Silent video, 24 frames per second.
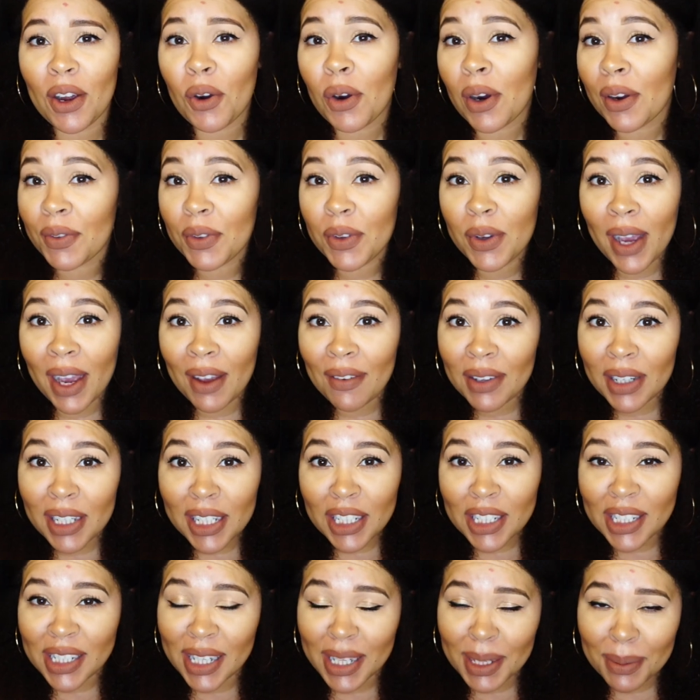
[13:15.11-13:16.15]
or if you have
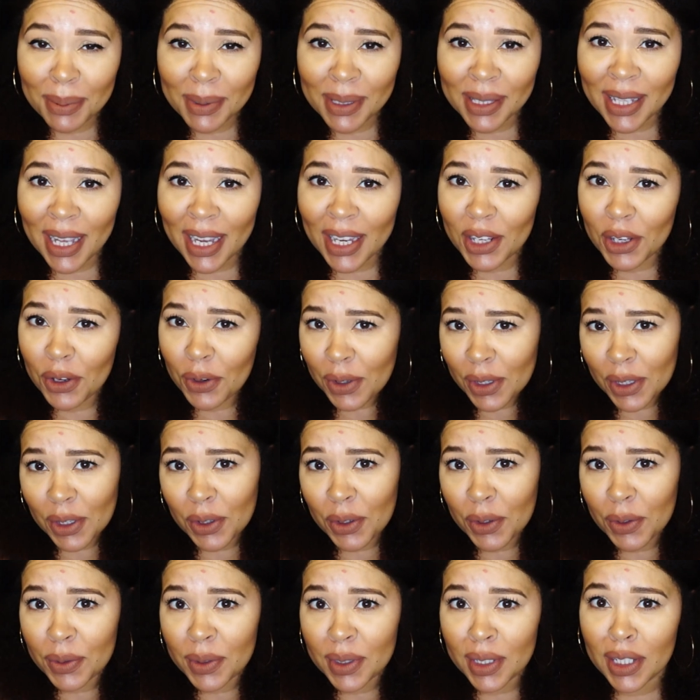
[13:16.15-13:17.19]
any tips that you
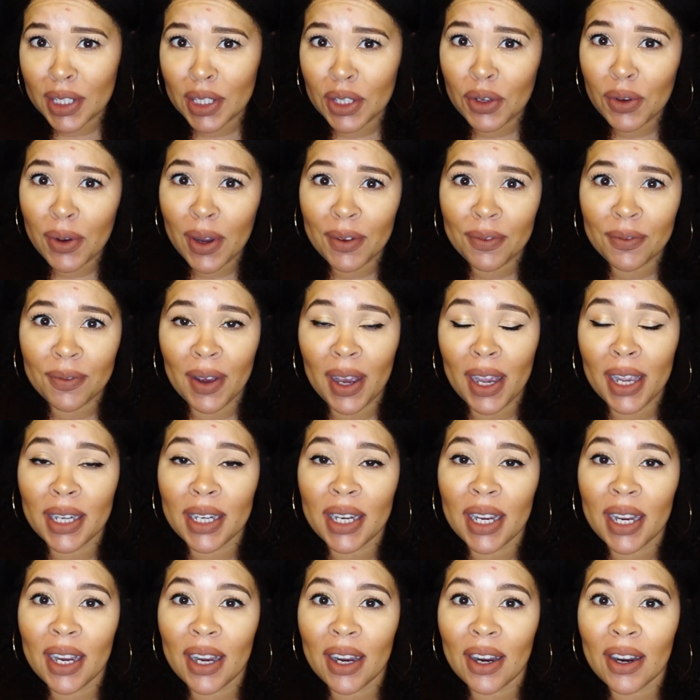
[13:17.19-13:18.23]
use and you have fine
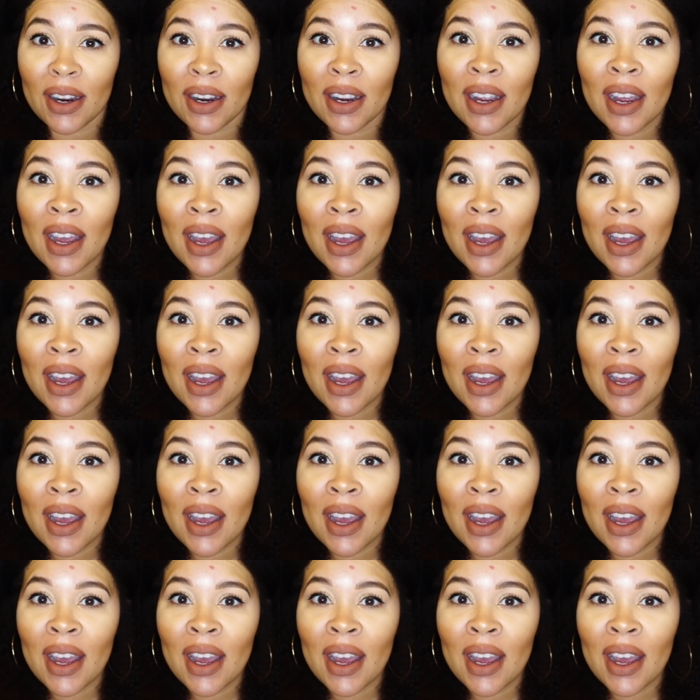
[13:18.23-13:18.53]
hair